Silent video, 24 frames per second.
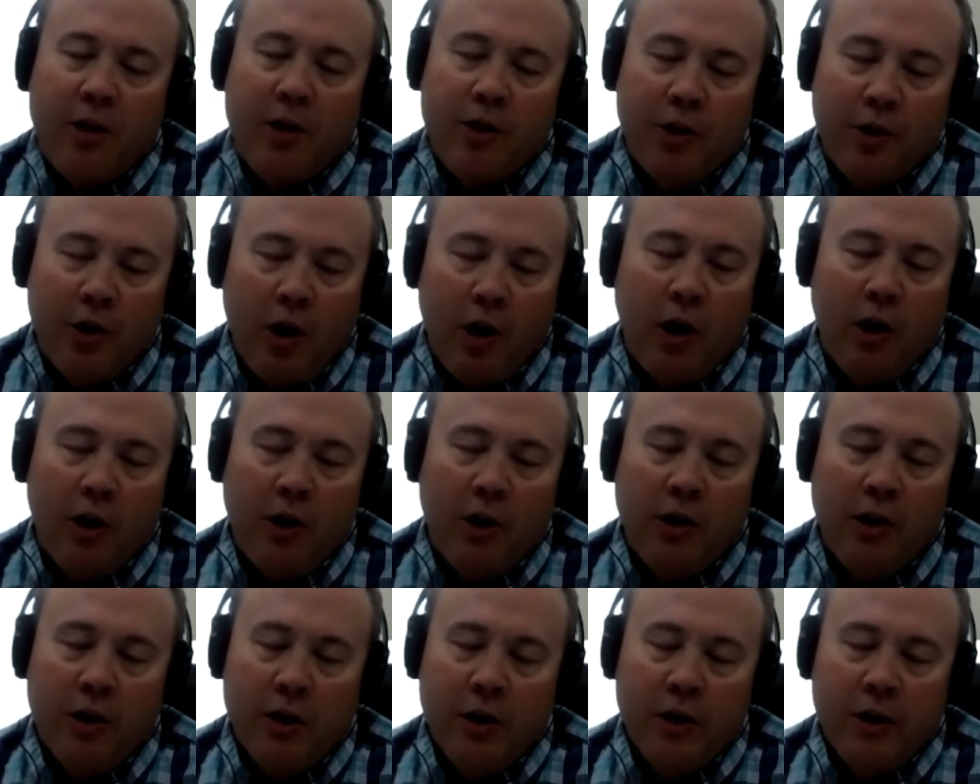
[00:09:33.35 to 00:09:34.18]

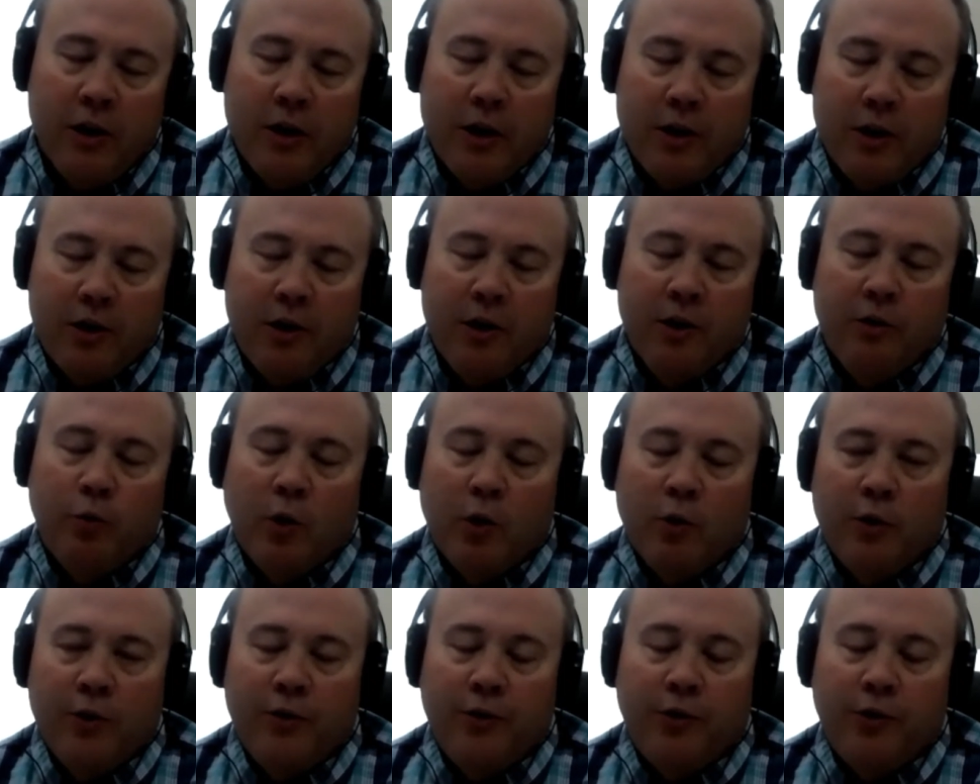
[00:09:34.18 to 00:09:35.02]
There is
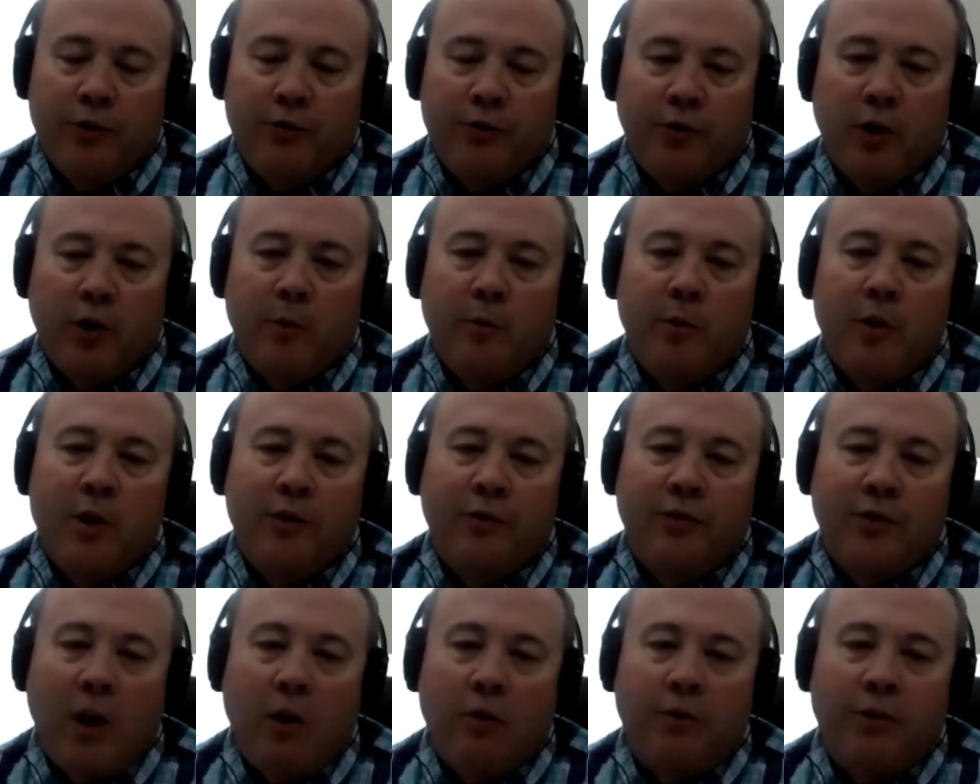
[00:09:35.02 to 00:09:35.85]
one research firm in the
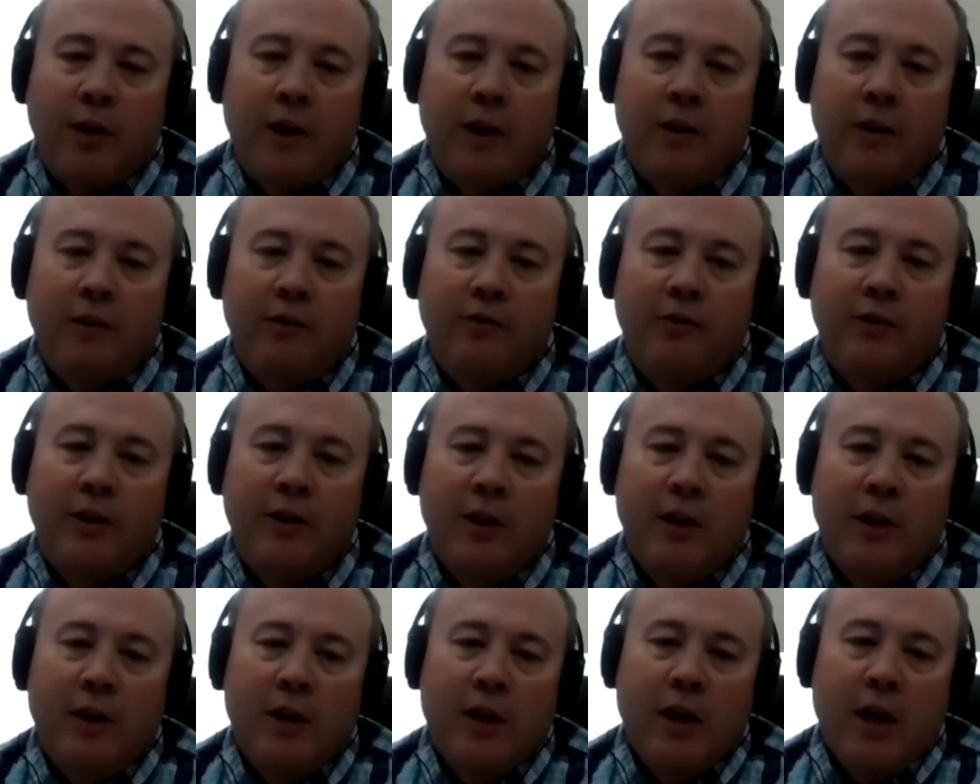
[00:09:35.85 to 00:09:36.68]
Southeast
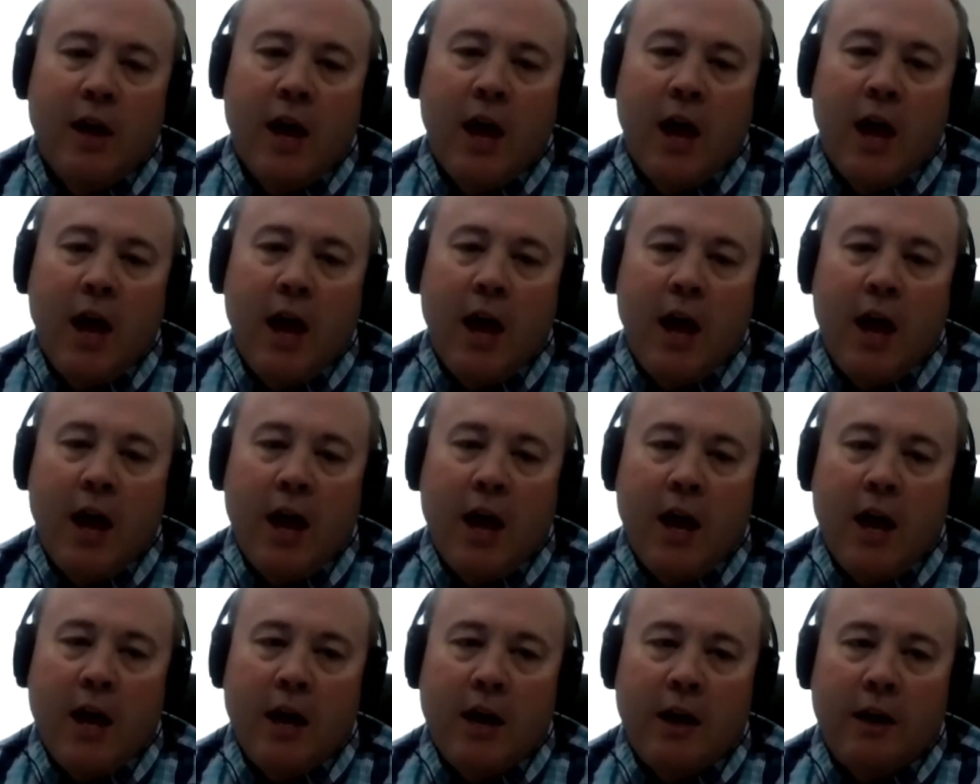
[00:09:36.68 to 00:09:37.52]

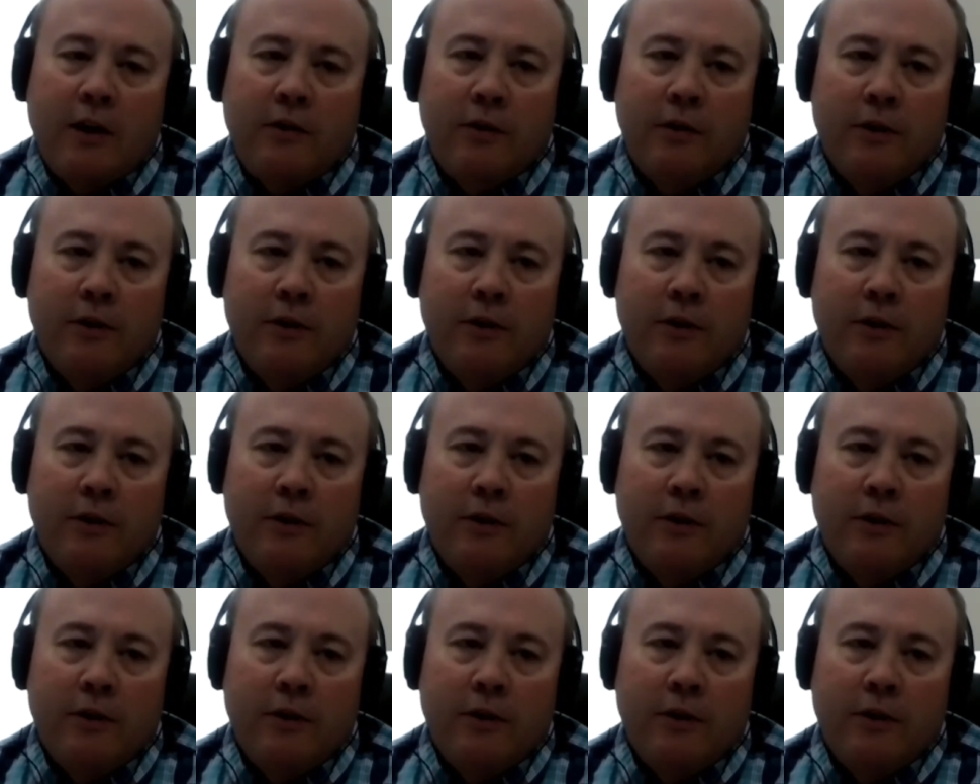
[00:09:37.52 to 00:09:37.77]
and